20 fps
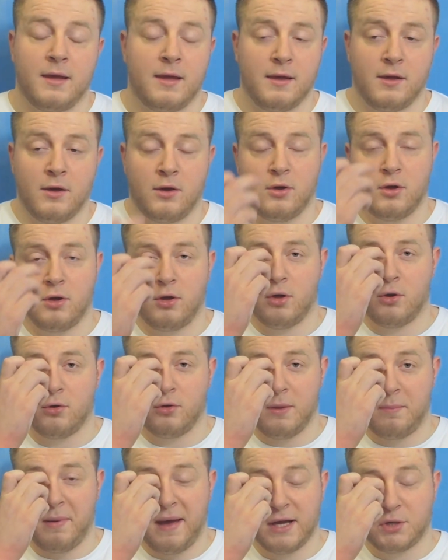You know,
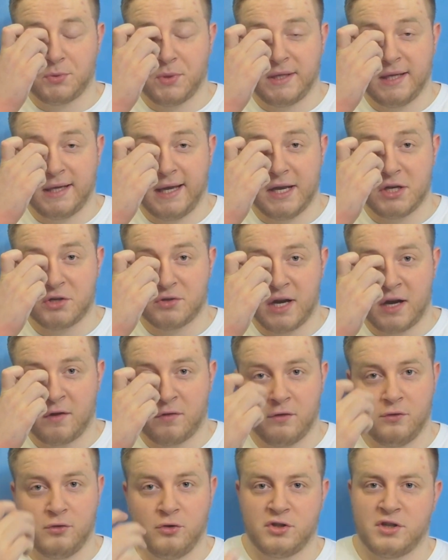the best way to gain strength
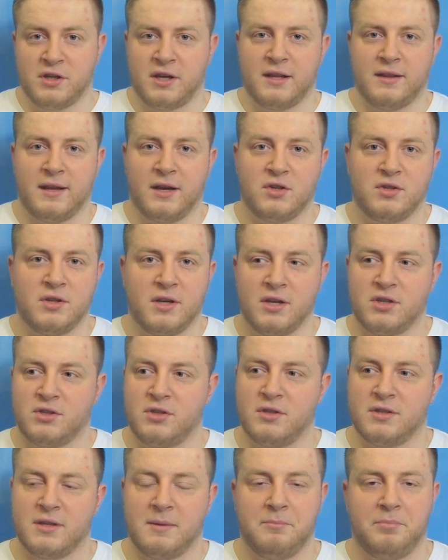without losing conditioning is
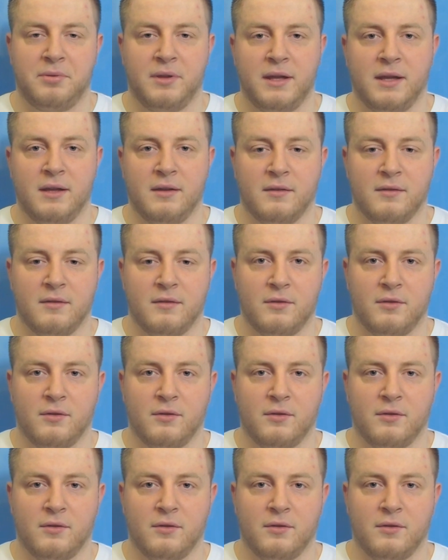to simply